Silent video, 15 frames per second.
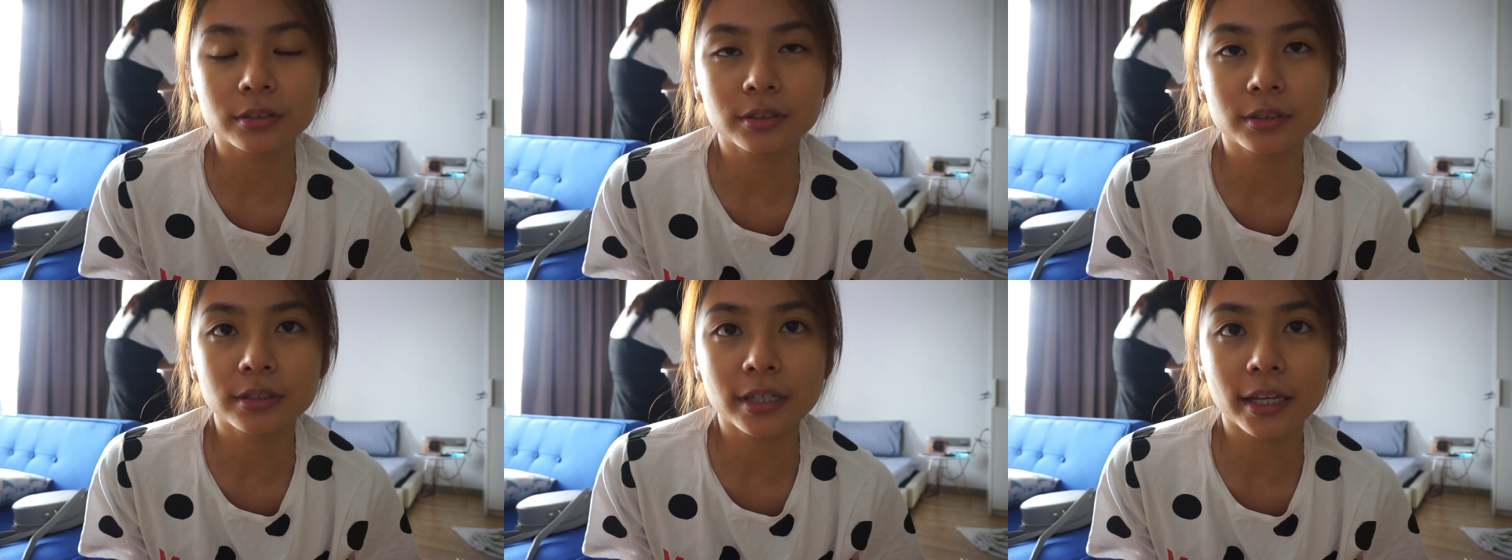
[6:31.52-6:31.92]

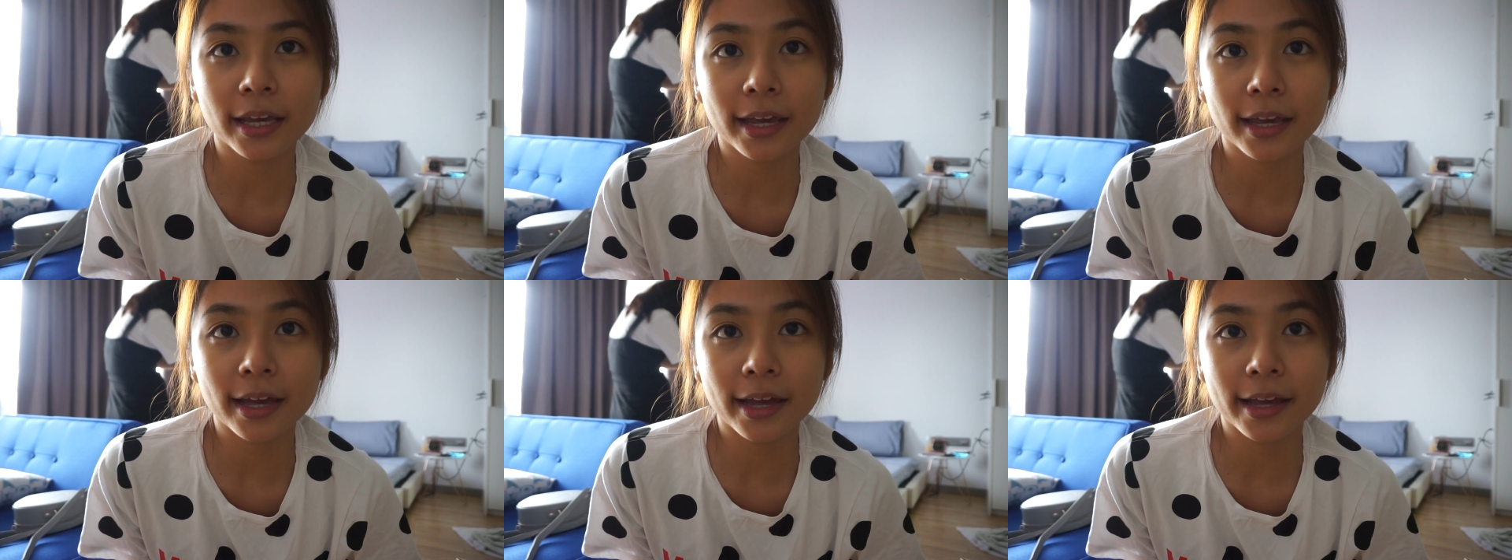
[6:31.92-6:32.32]

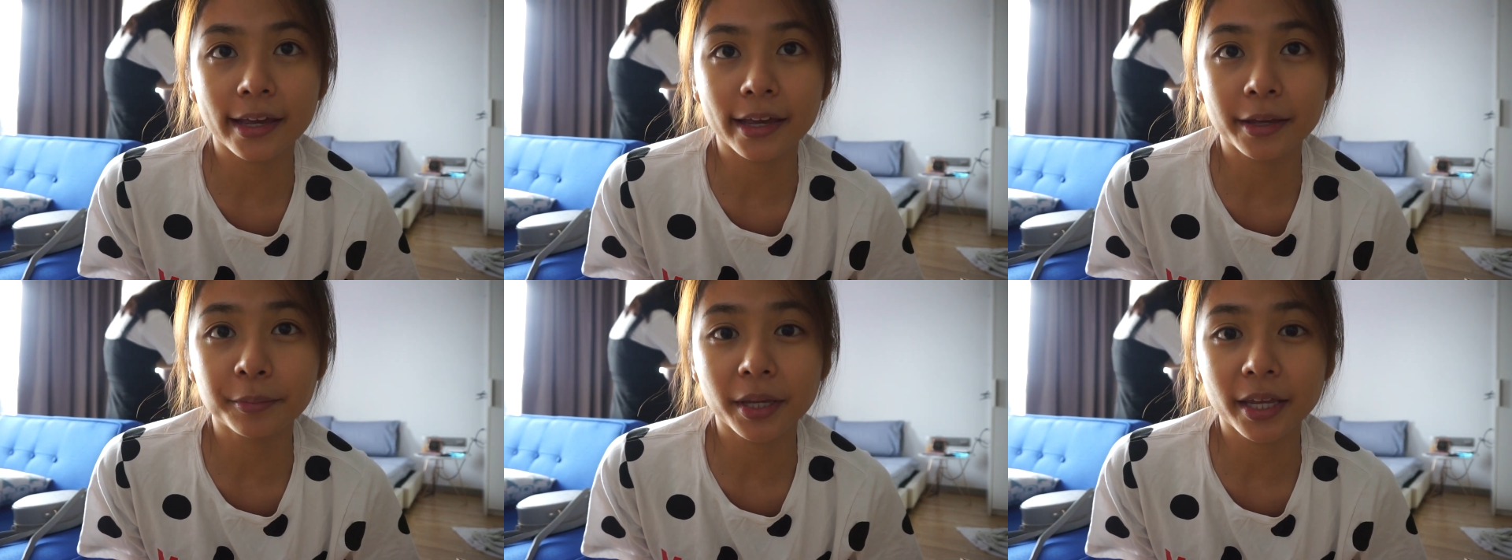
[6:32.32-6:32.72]
today
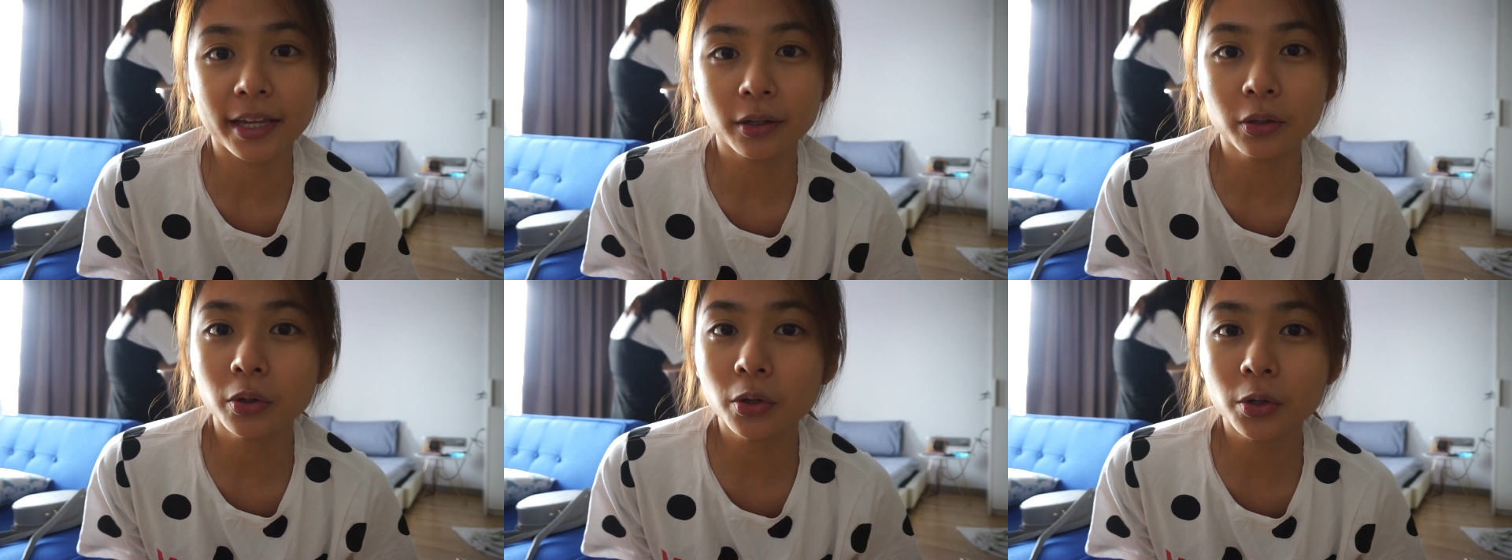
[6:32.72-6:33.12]
I am at
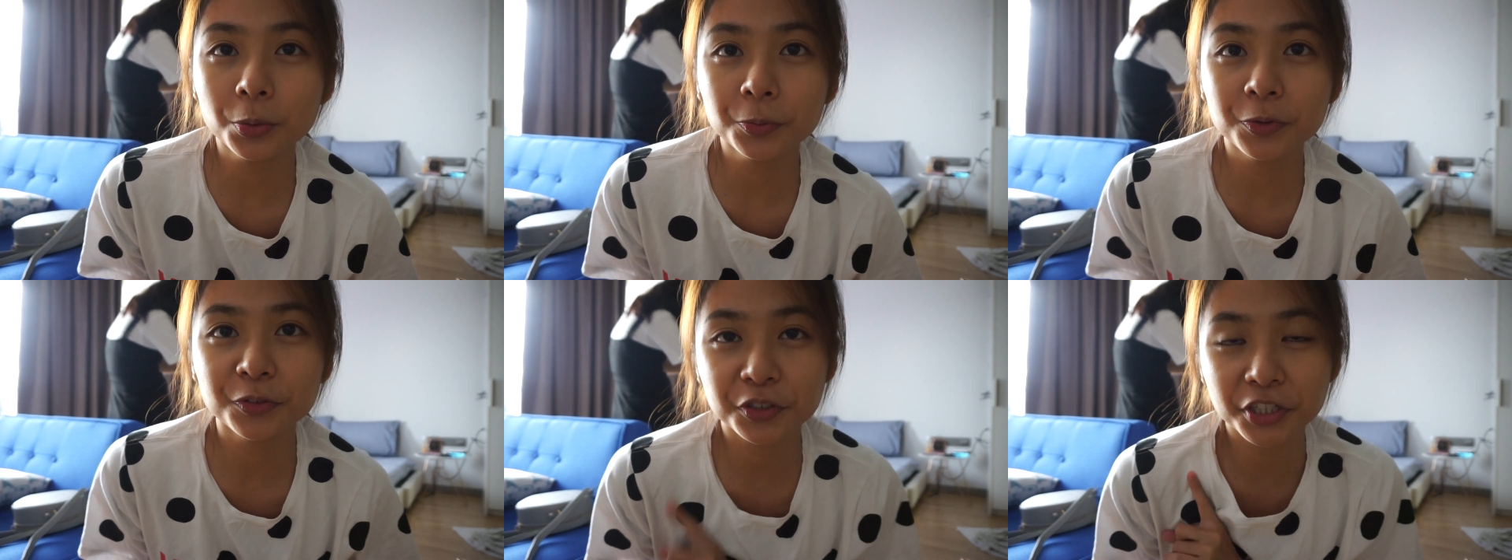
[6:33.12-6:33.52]
home
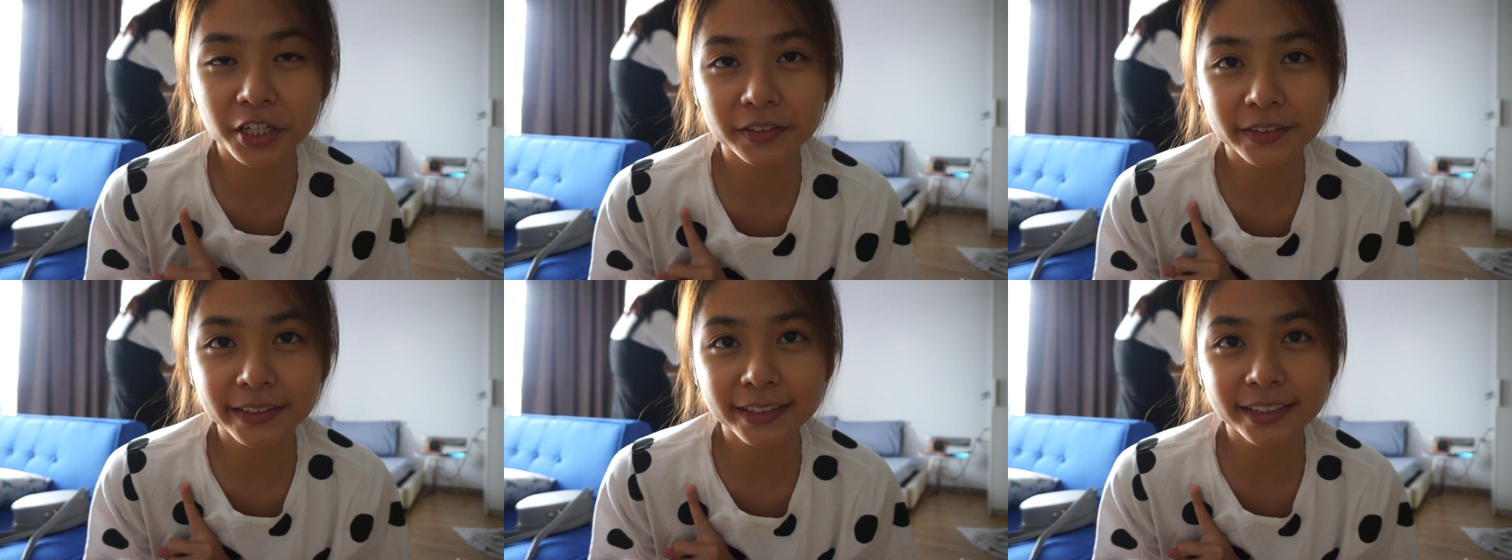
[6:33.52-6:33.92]
with
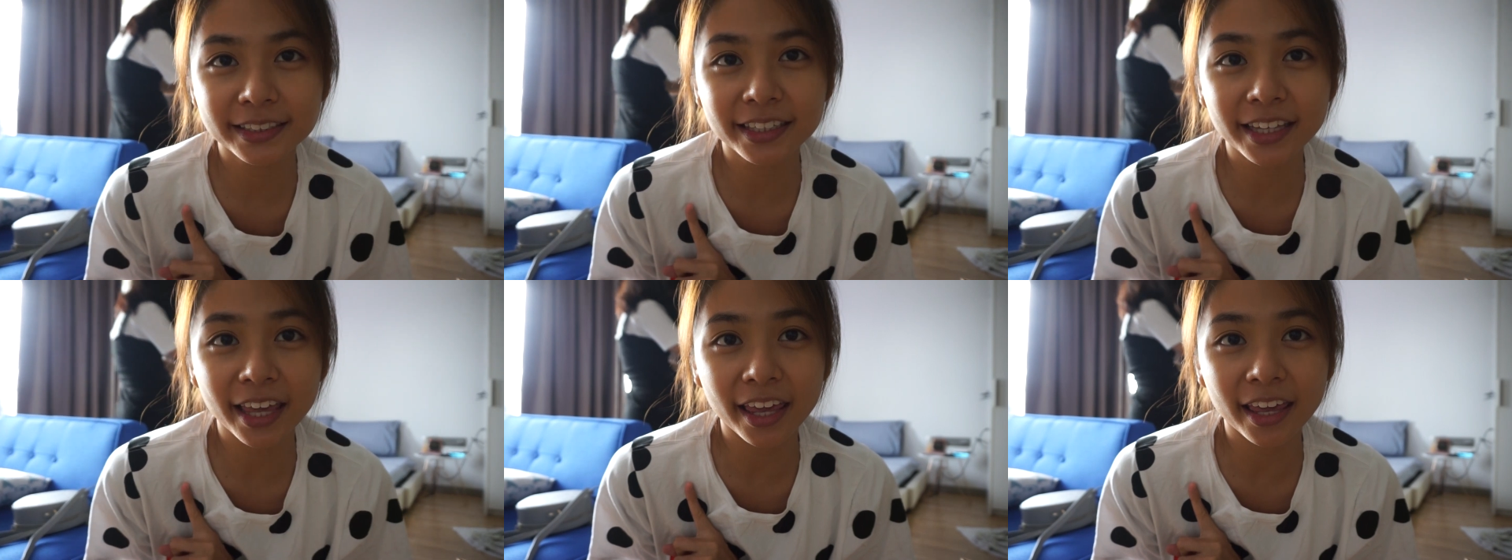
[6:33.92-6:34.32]
Chelsea
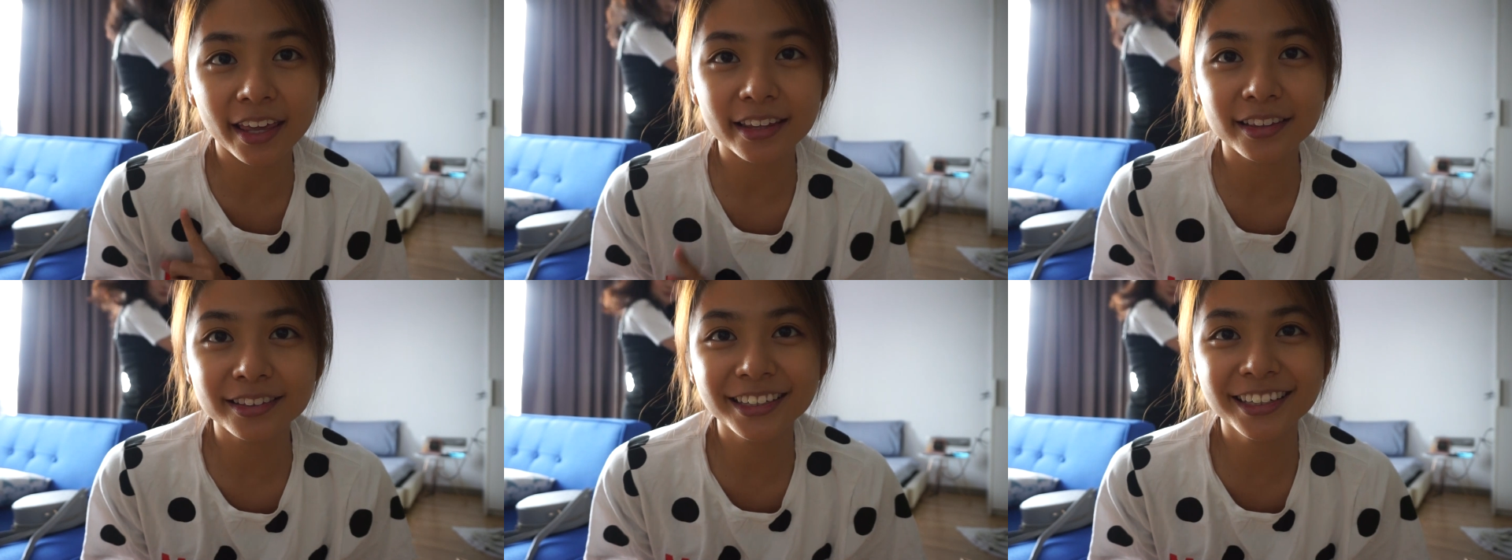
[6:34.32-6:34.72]
again